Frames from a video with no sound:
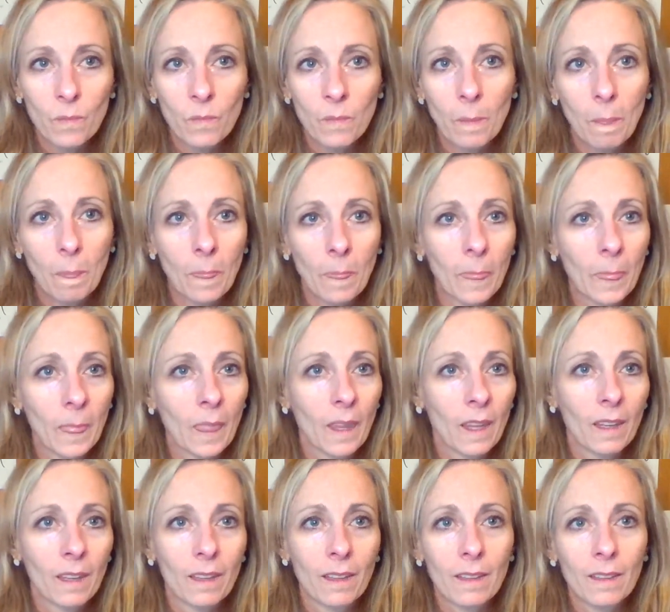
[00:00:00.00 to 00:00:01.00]

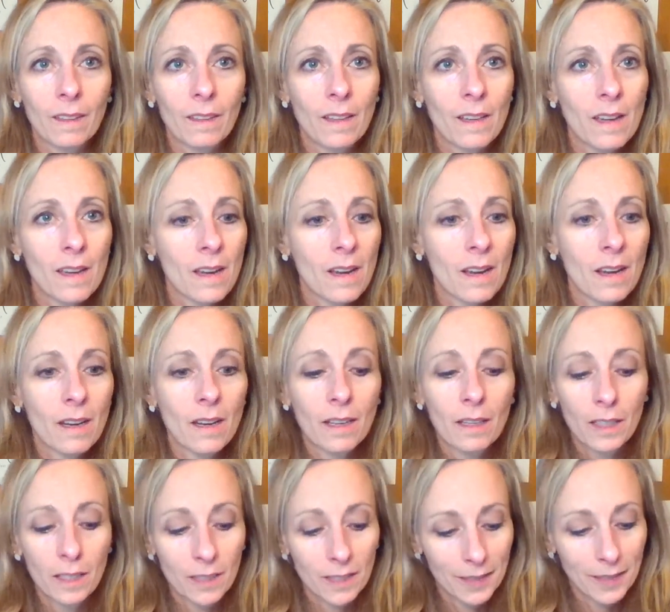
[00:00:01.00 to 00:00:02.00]

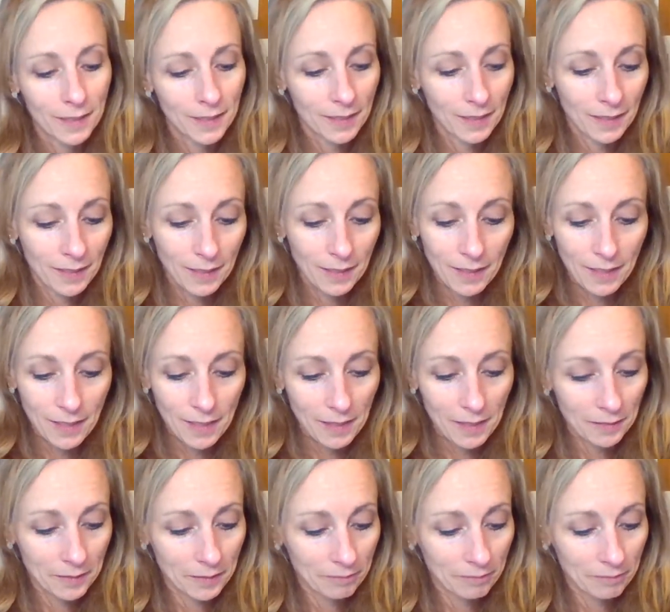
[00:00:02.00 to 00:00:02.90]
Nothing is said.